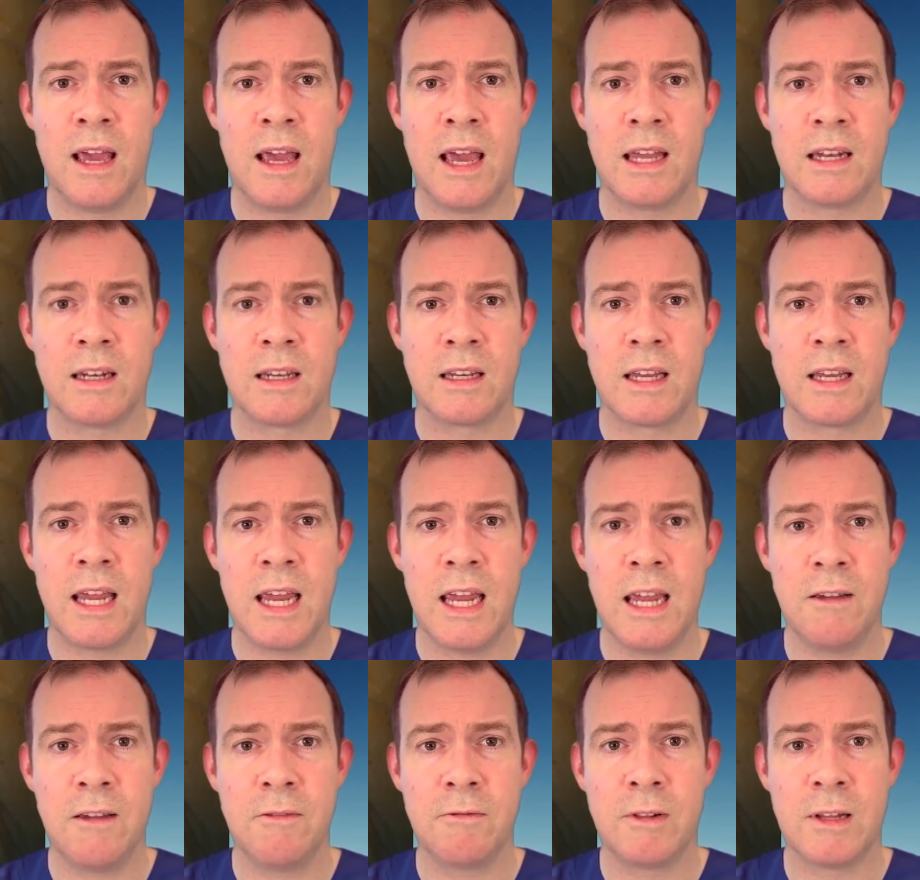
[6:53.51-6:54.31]
and
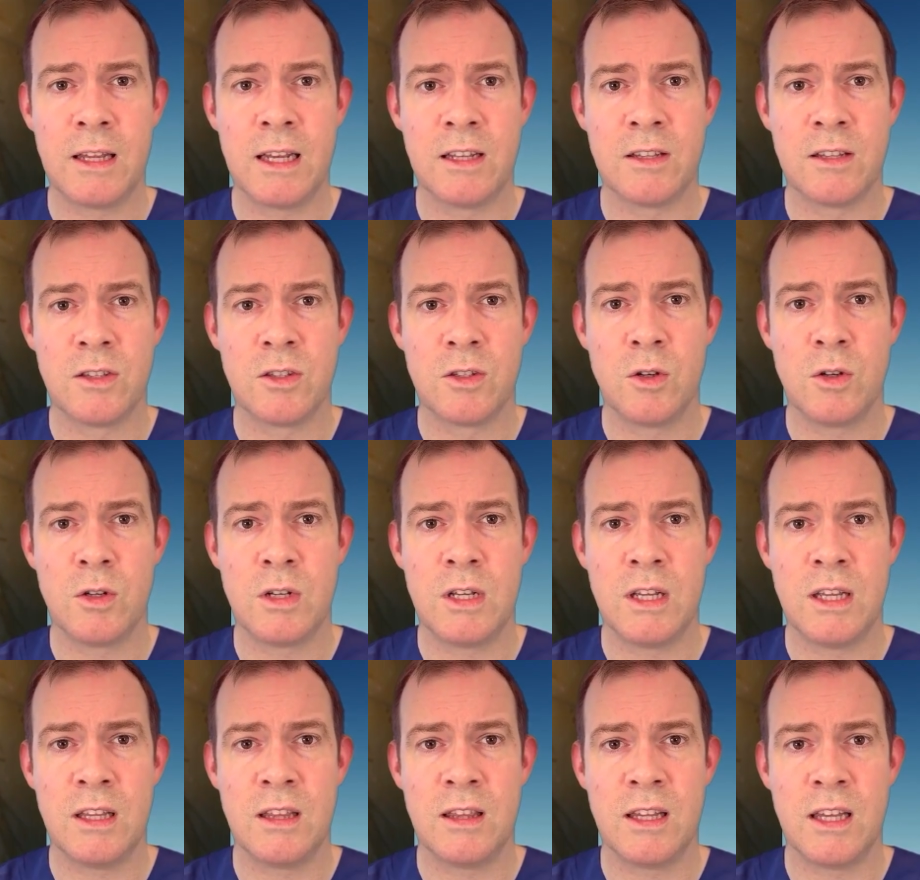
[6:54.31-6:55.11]
carefully
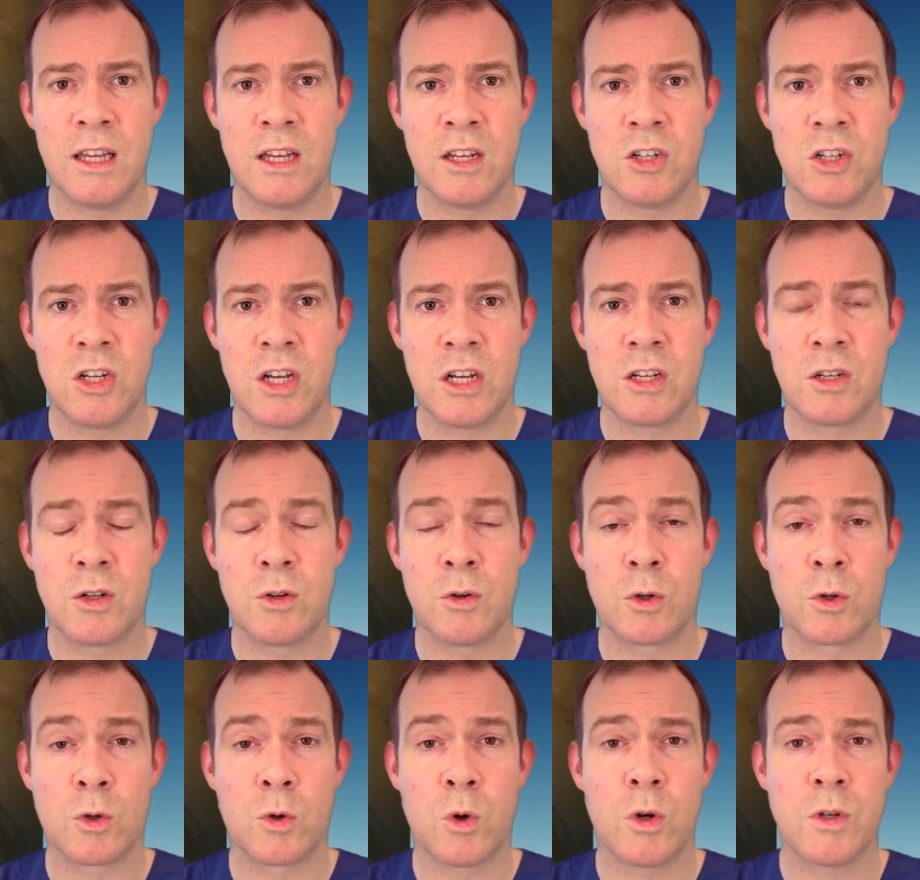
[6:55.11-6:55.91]
inserting the
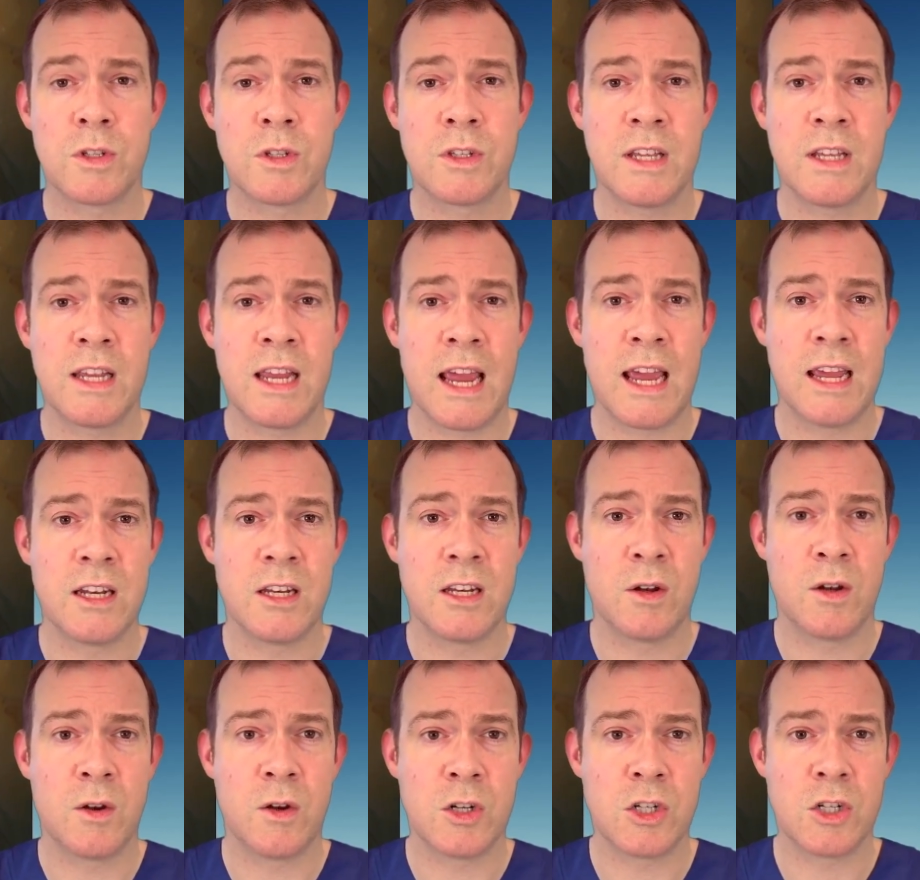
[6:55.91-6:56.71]
injector across the
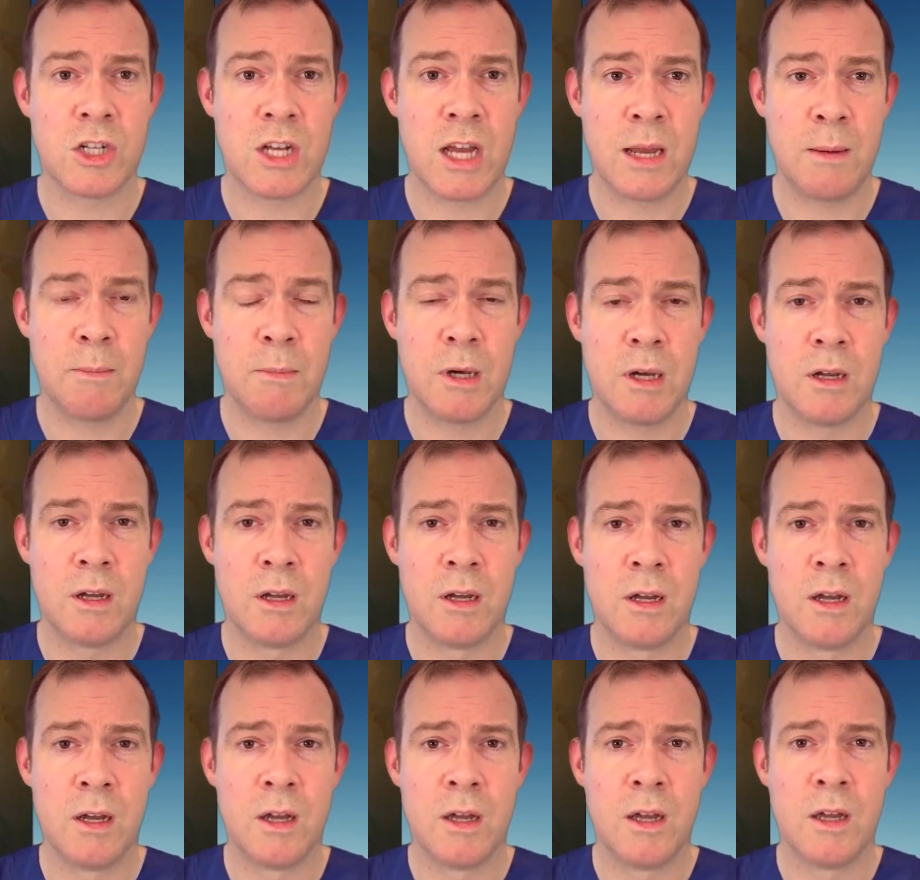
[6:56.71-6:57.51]
anterior chamber,
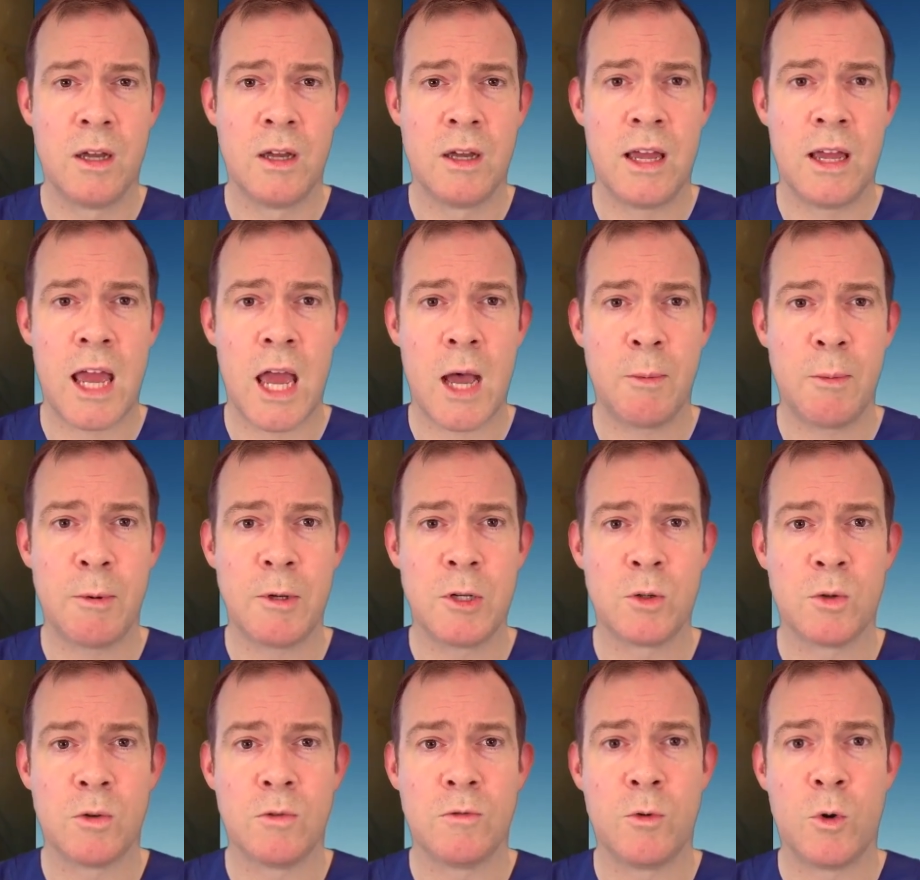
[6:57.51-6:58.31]

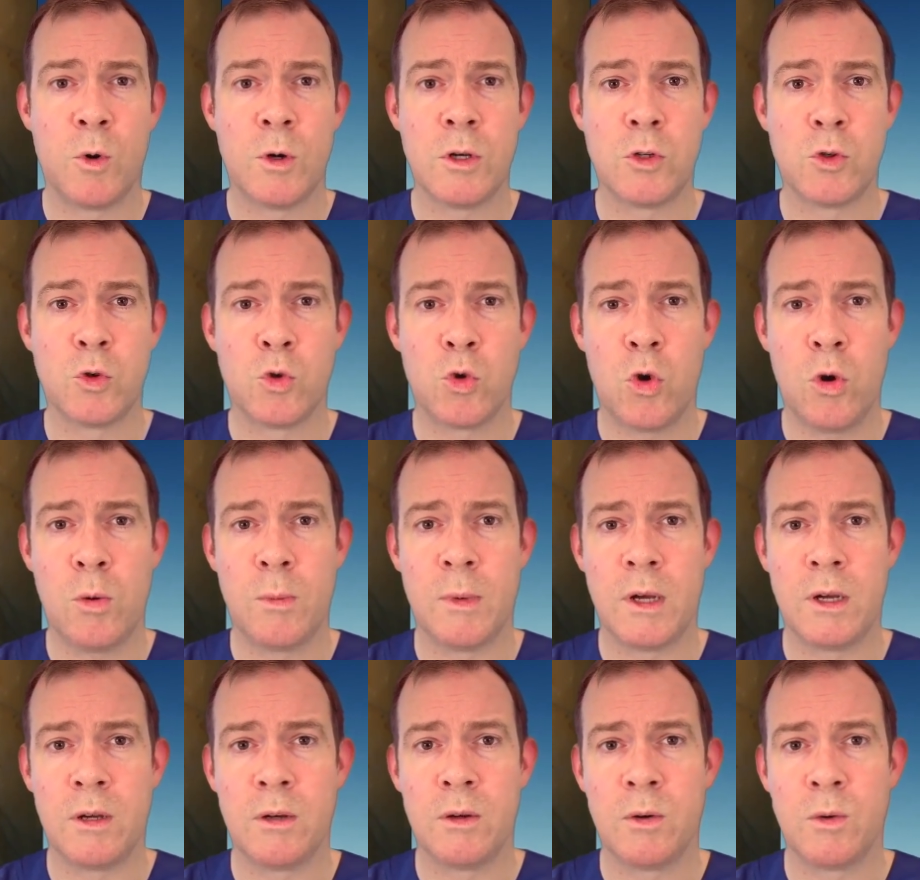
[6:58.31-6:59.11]
helping to avoid
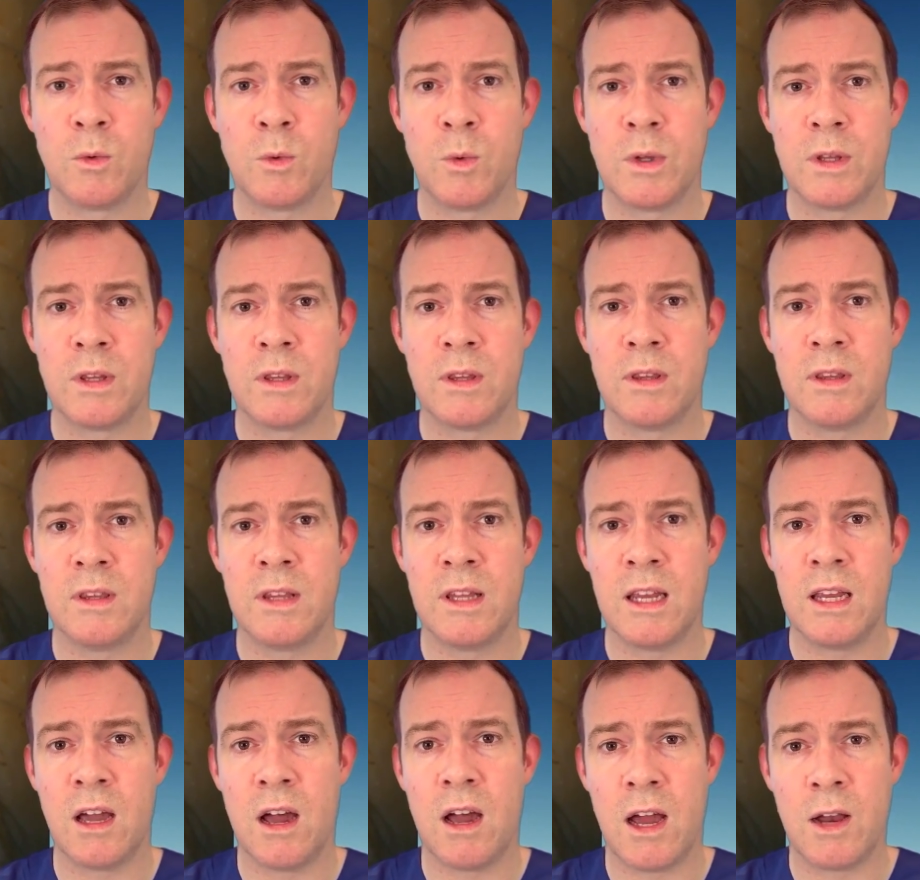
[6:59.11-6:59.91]
trauma with
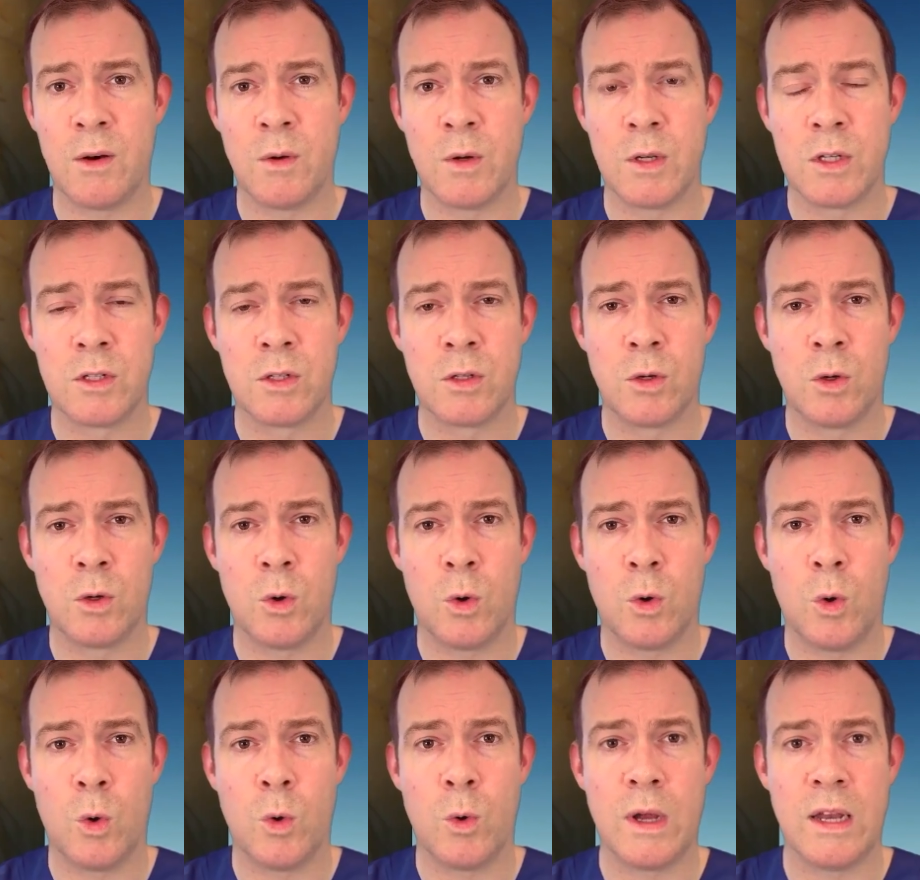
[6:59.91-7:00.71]
the iris
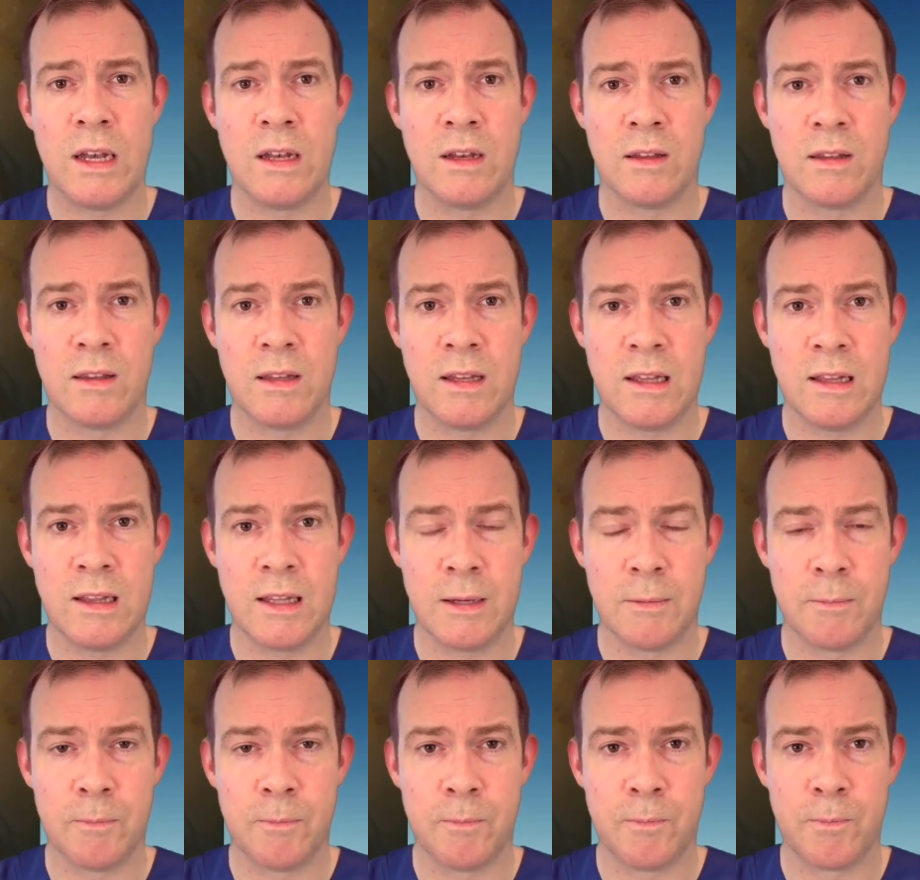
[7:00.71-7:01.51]
or
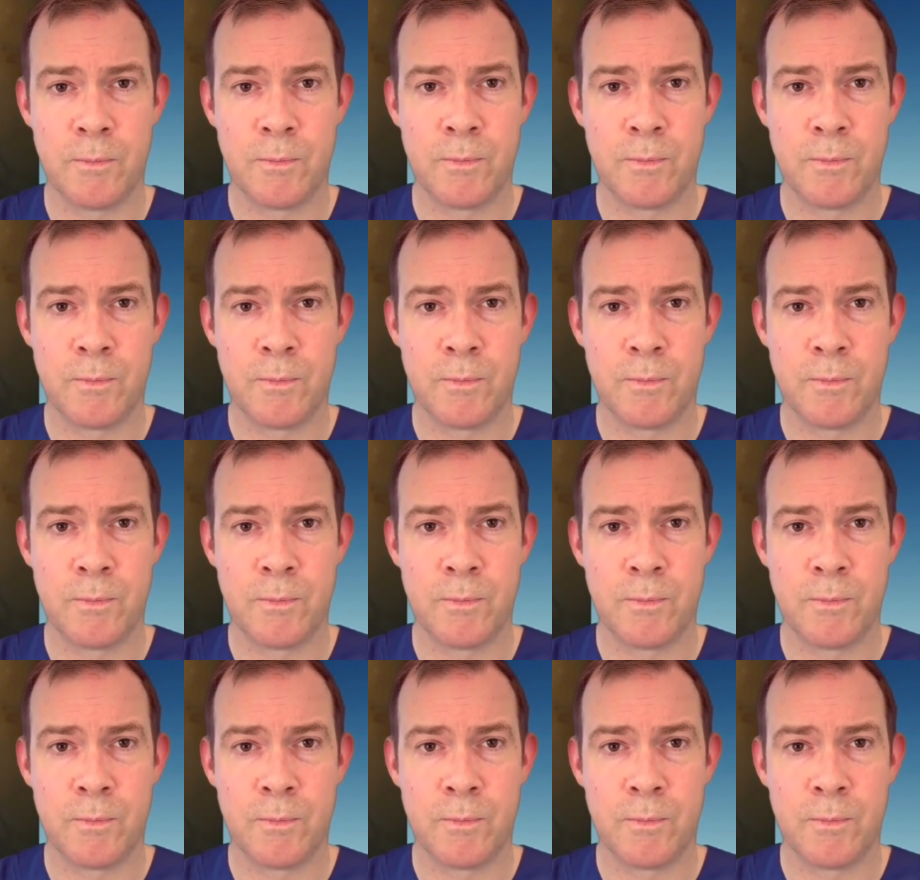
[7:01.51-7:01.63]
endothelium.